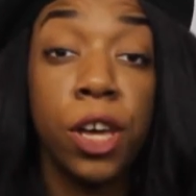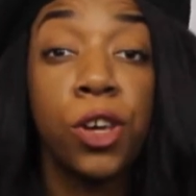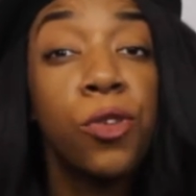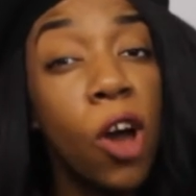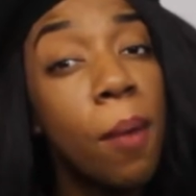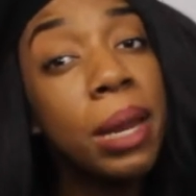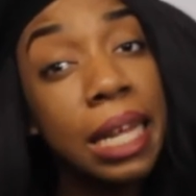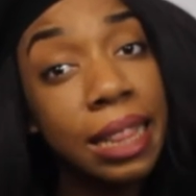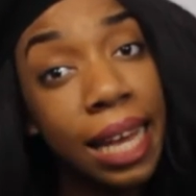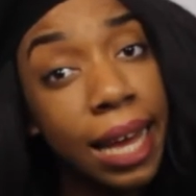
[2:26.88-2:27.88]
know how many
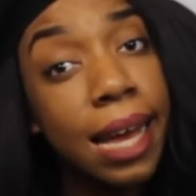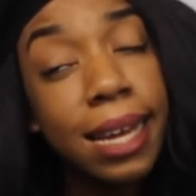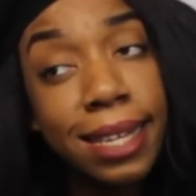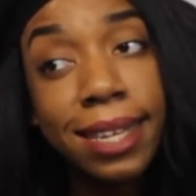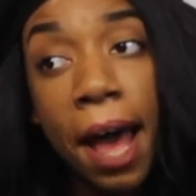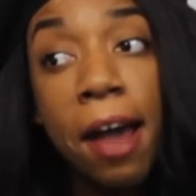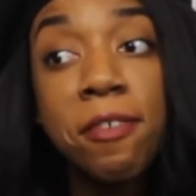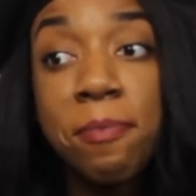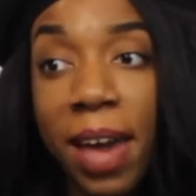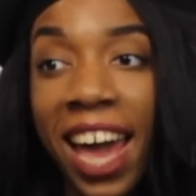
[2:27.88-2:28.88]
things I've
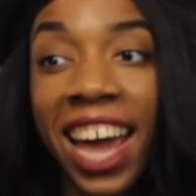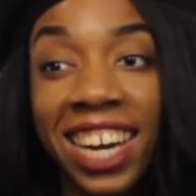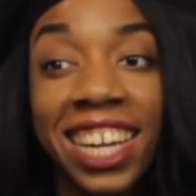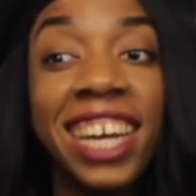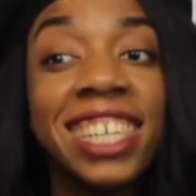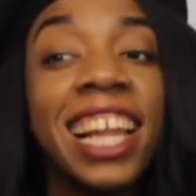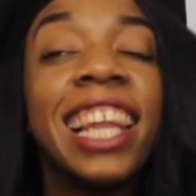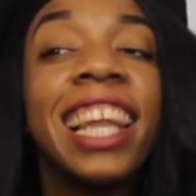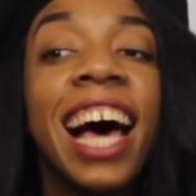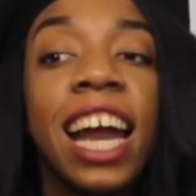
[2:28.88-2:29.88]
made? There's a
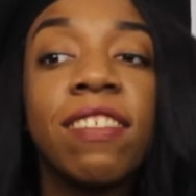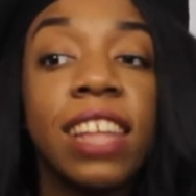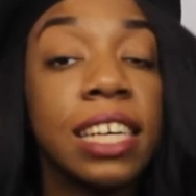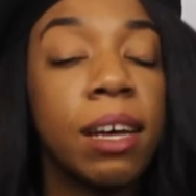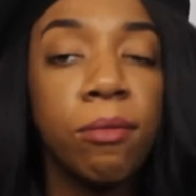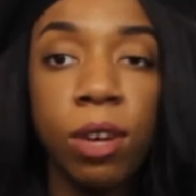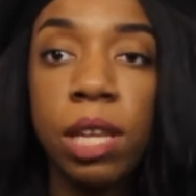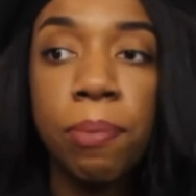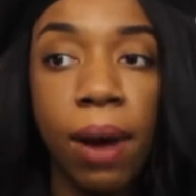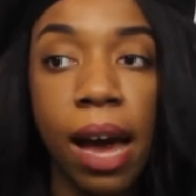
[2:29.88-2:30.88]
lot of things I'm
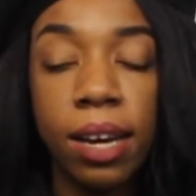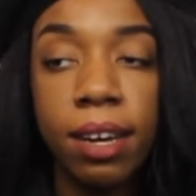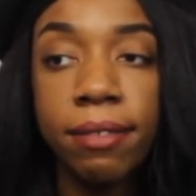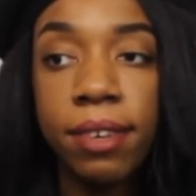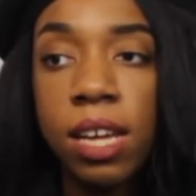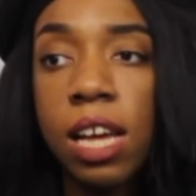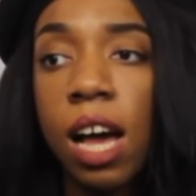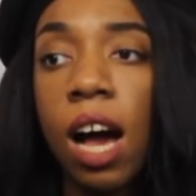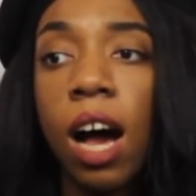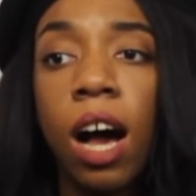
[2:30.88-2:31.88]
really proud of.
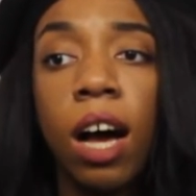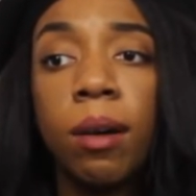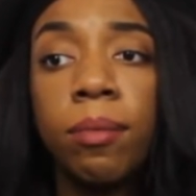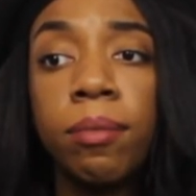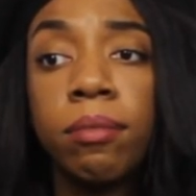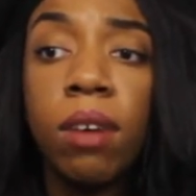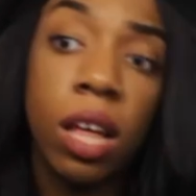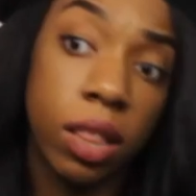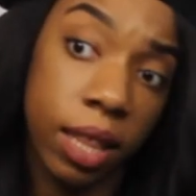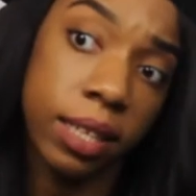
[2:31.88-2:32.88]

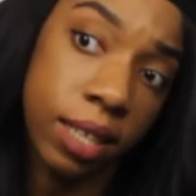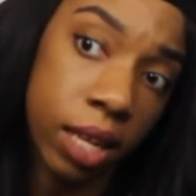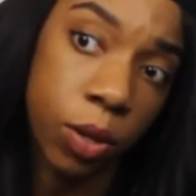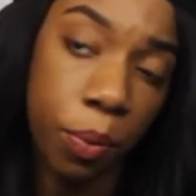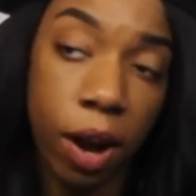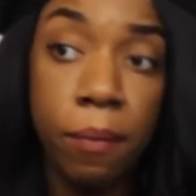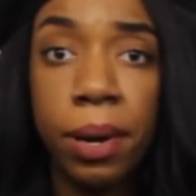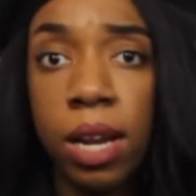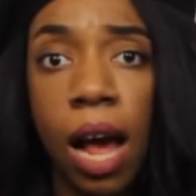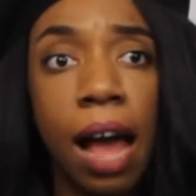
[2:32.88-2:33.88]
Other things I'm not so proud of,
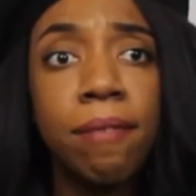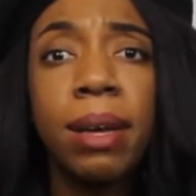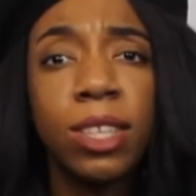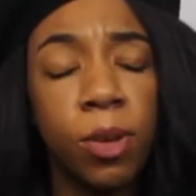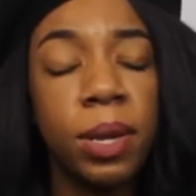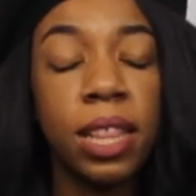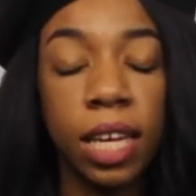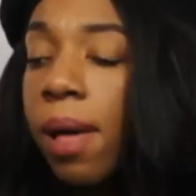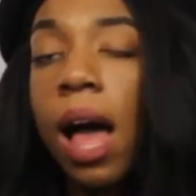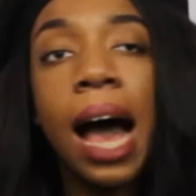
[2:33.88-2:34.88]
but I've made so many
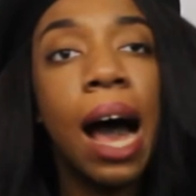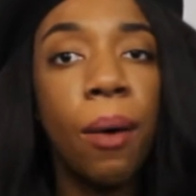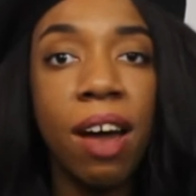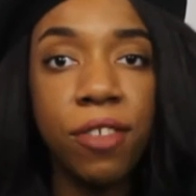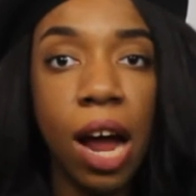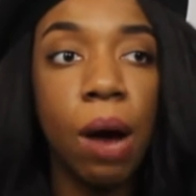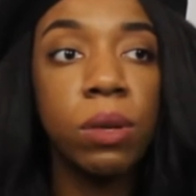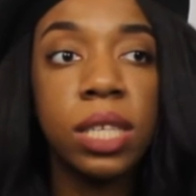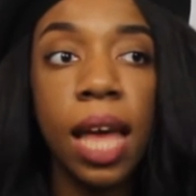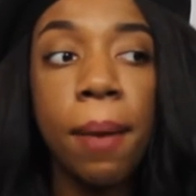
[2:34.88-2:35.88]
things. However, I
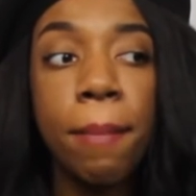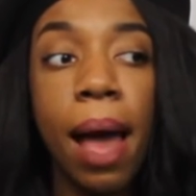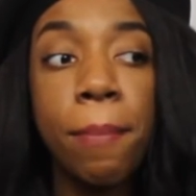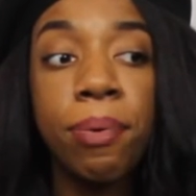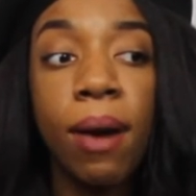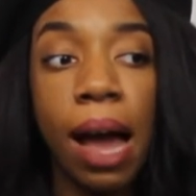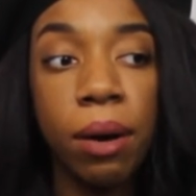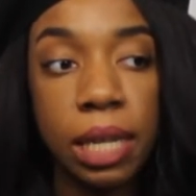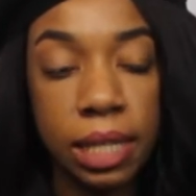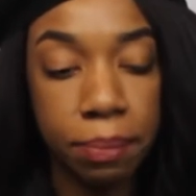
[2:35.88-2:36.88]
would say my
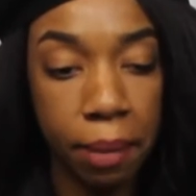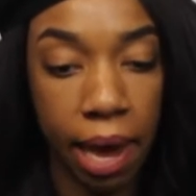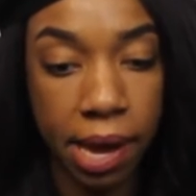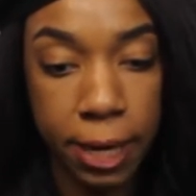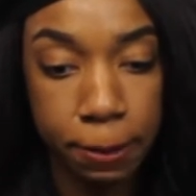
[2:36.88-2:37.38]
proudest make